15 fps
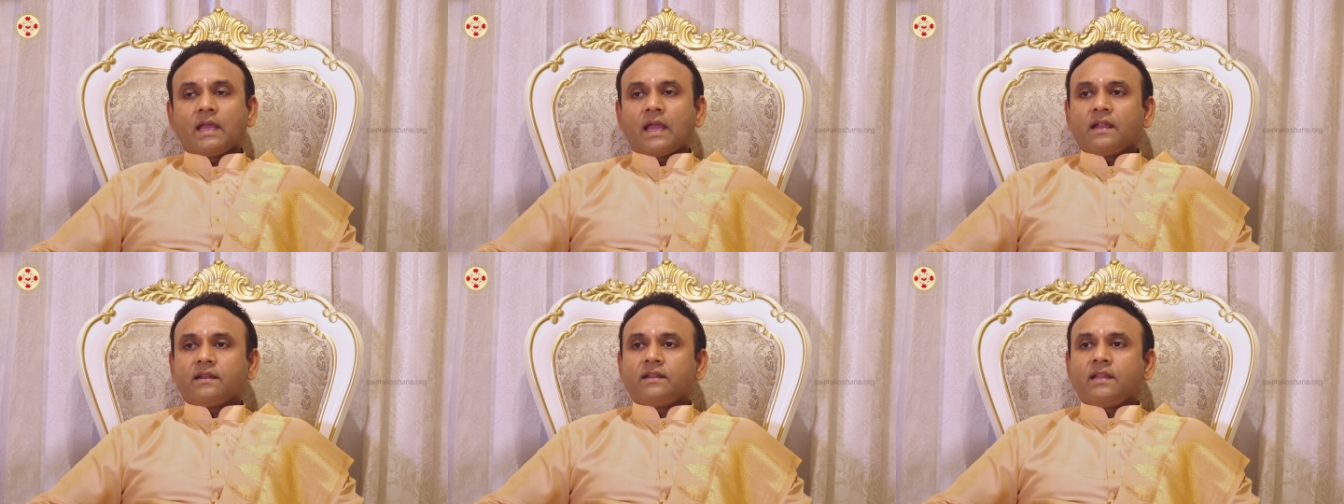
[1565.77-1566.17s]

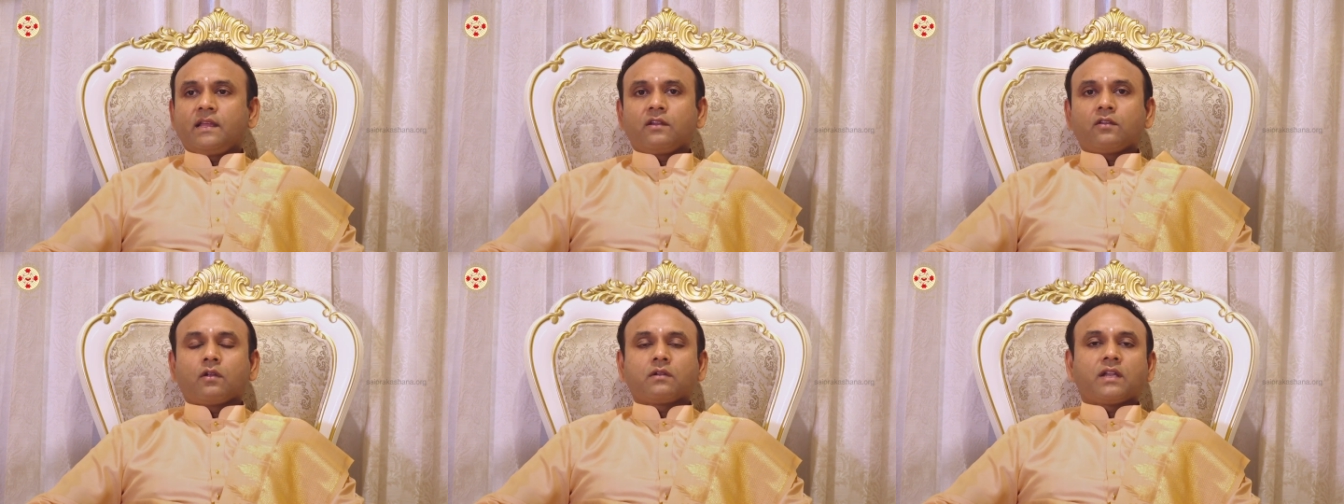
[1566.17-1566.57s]
And they
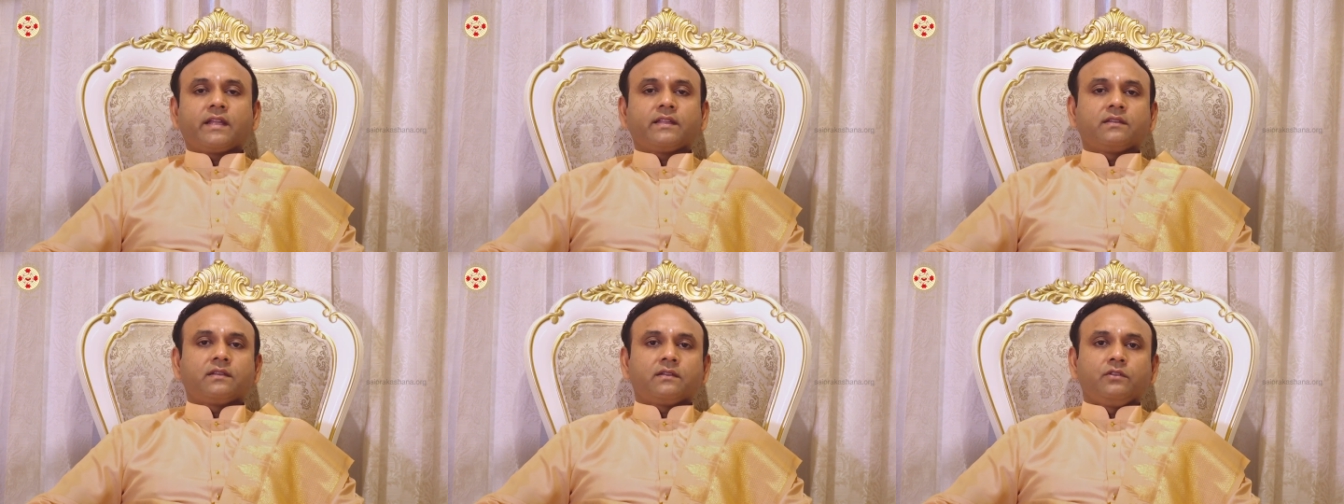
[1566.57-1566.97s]
are not
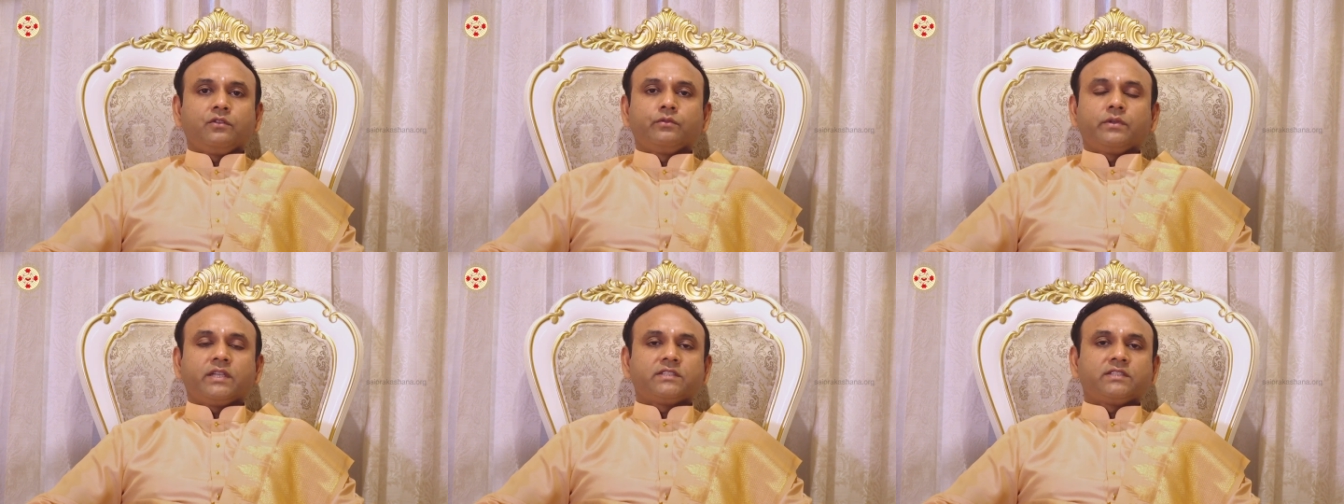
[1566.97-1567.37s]
like the
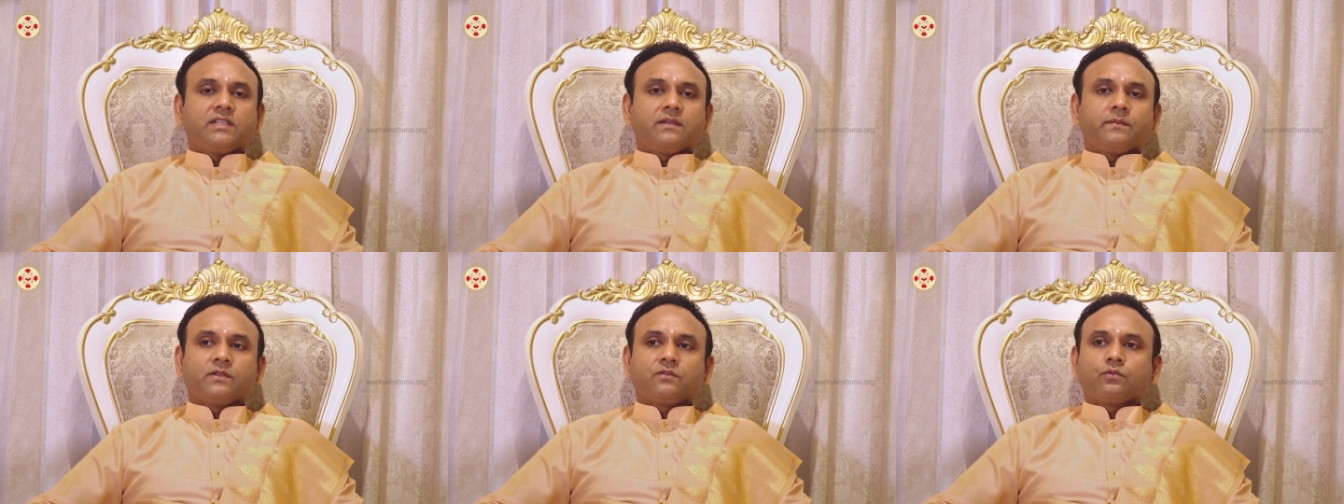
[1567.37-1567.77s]
new age
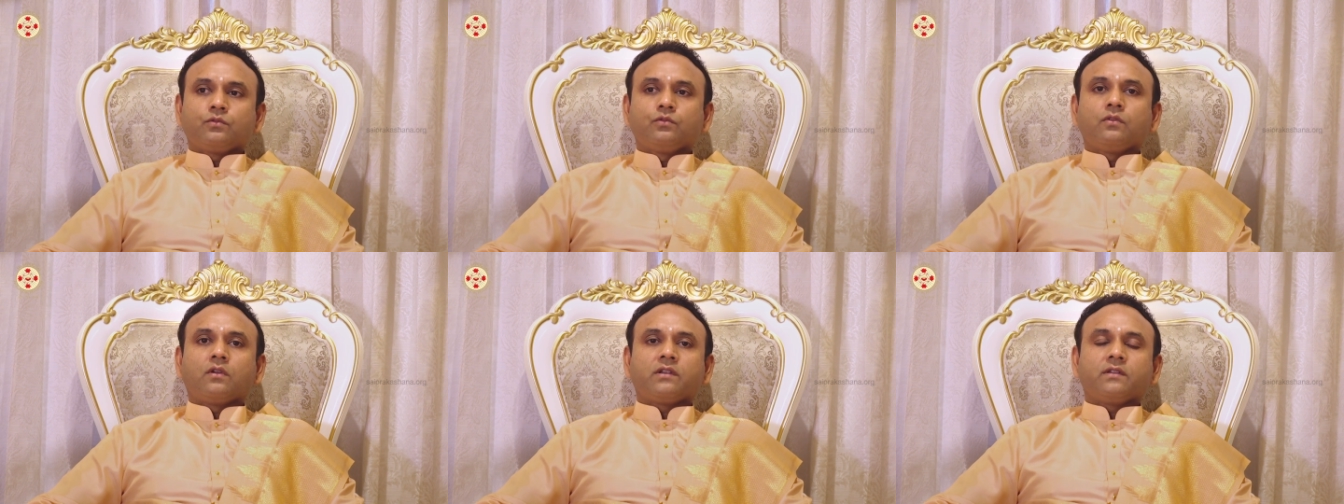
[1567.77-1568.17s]
neighbors who
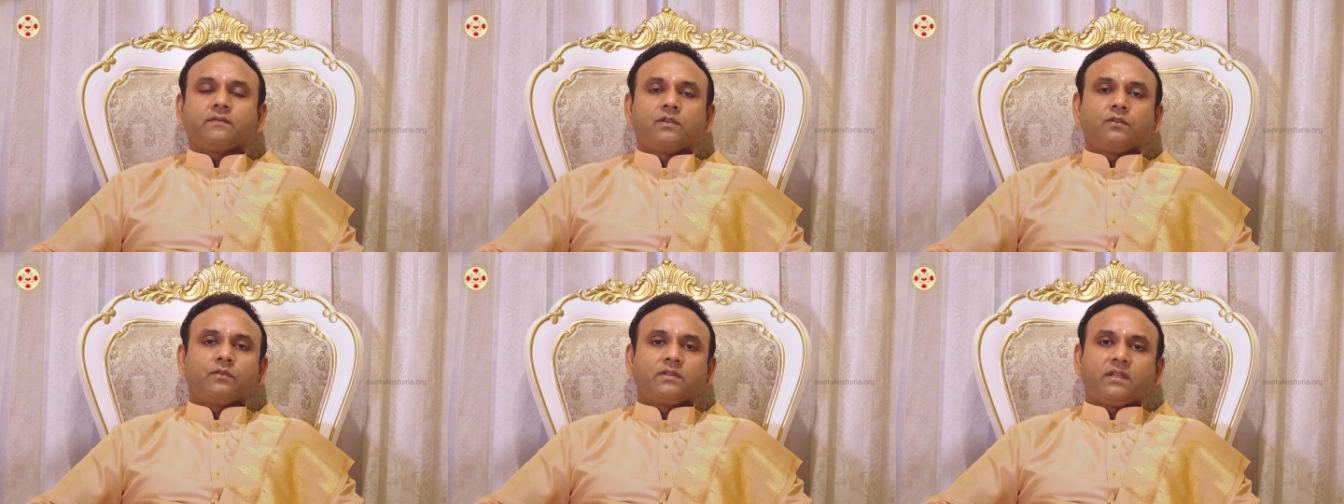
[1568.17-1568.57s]
do not
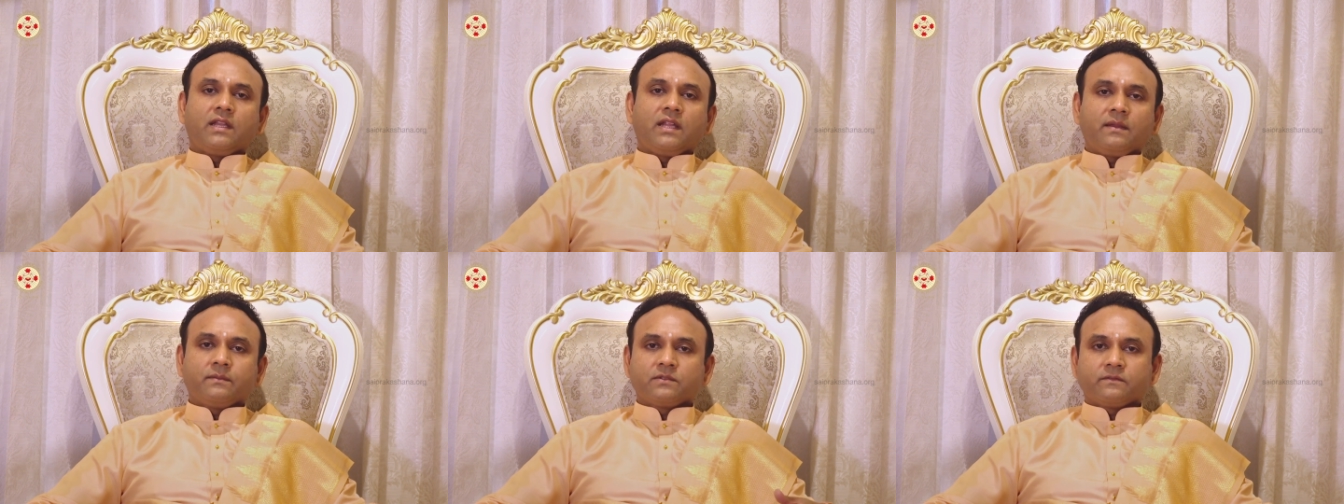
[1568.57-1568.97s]
even know the
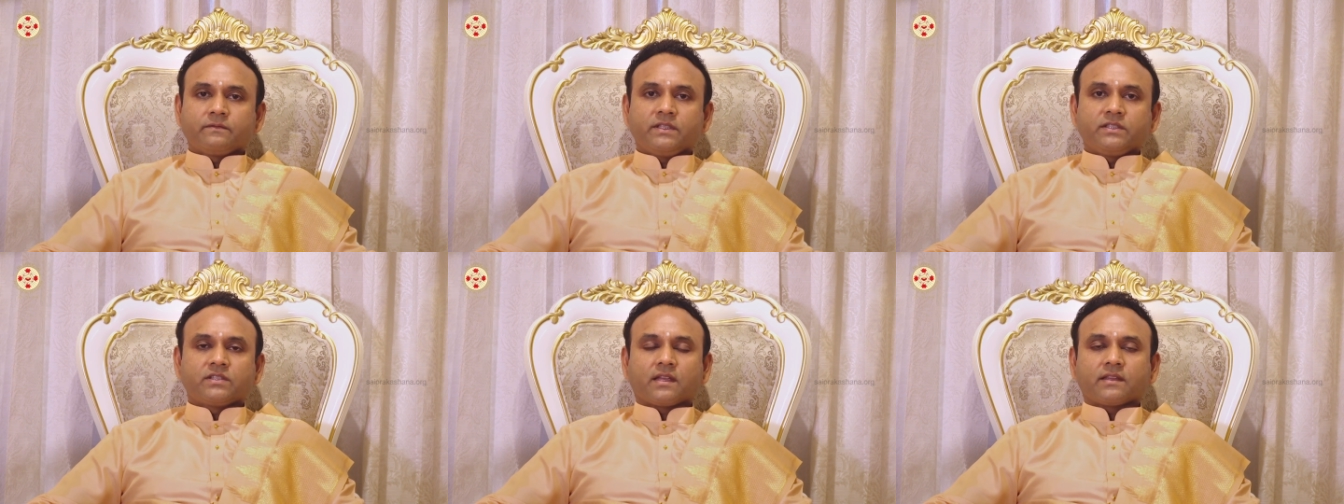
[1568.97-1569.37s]
names of
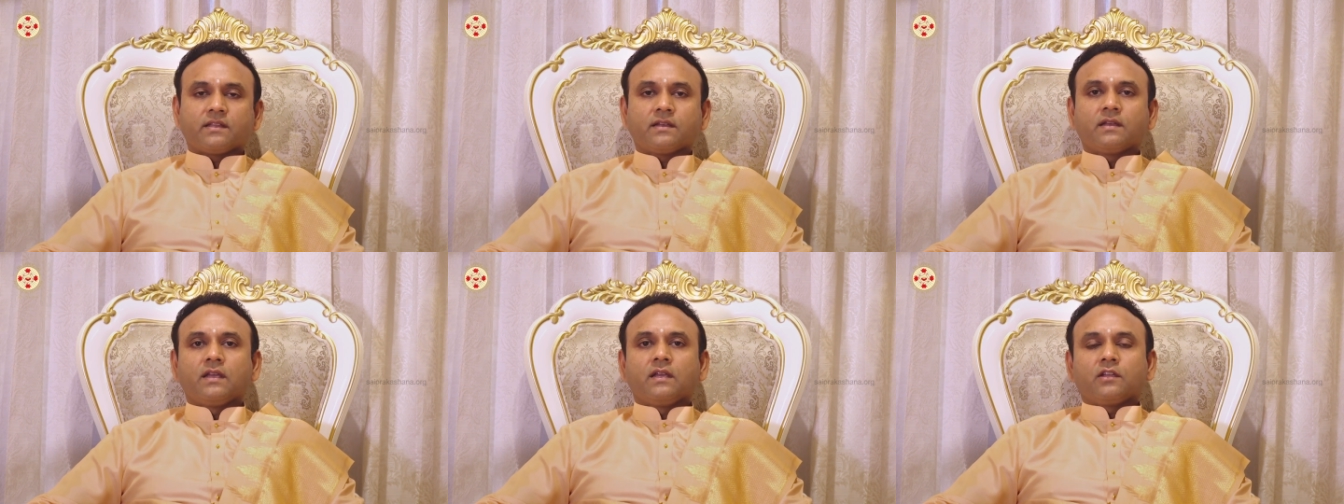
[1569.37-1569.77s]
each
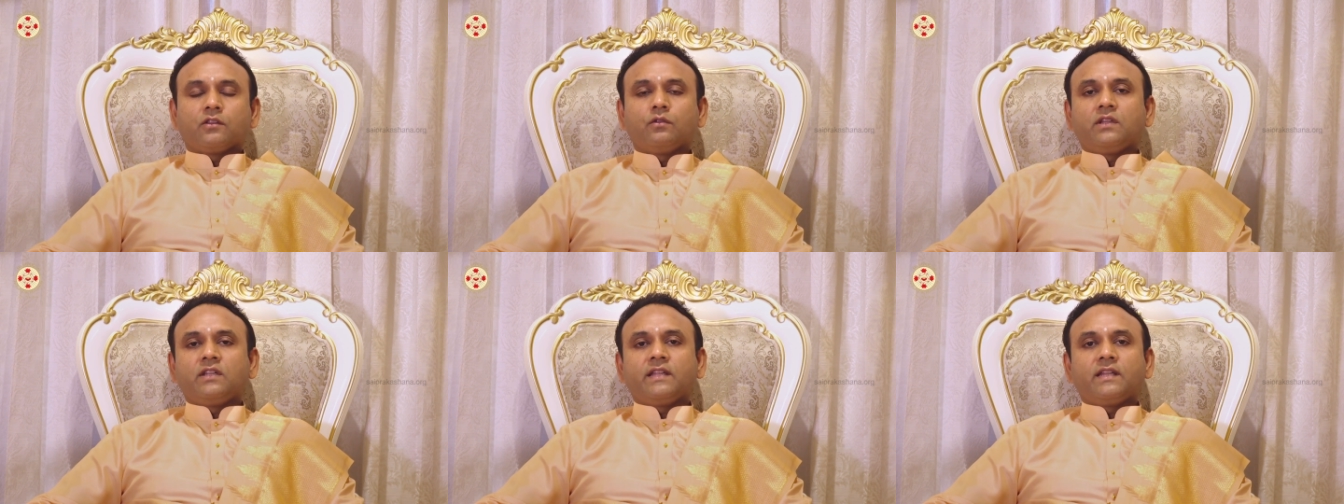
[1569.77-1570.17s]
other,
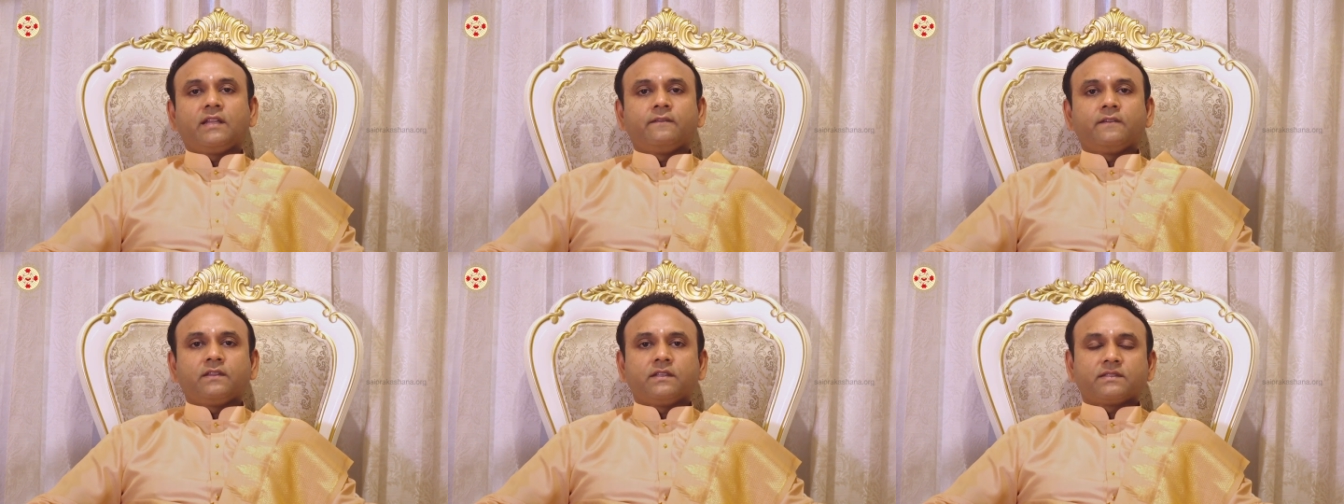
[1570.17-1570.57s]
though they
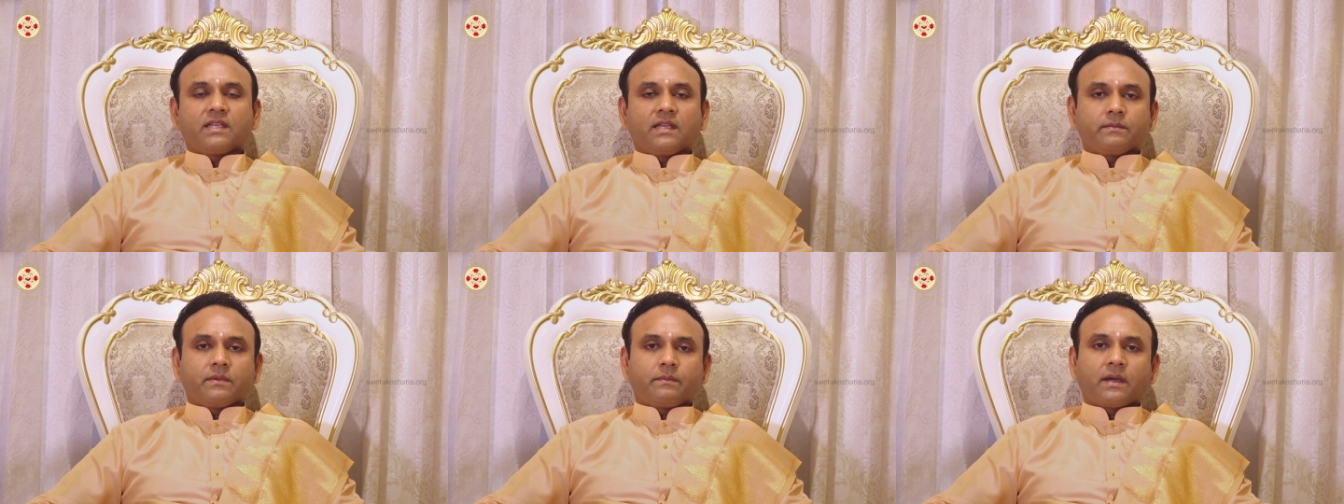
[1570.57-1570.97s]
live in the
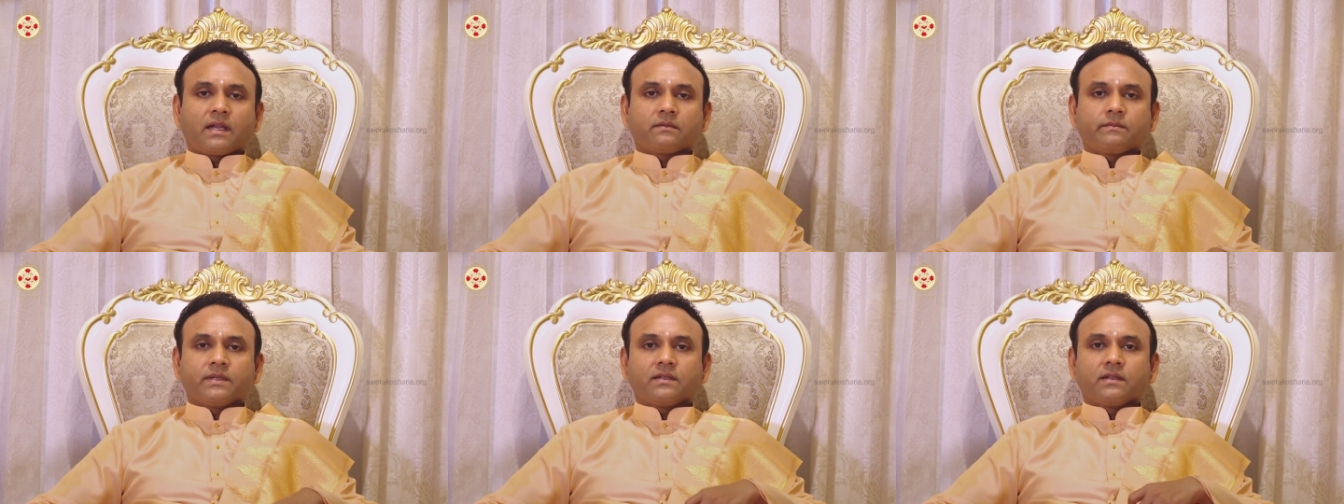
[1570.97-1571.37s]
same
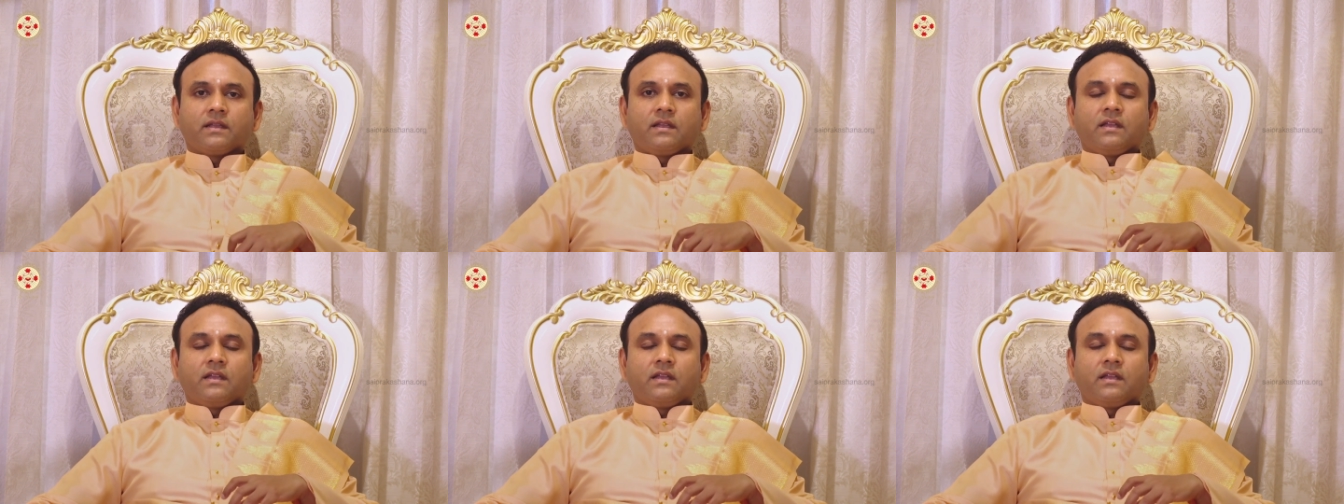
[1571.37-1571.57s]
apartment.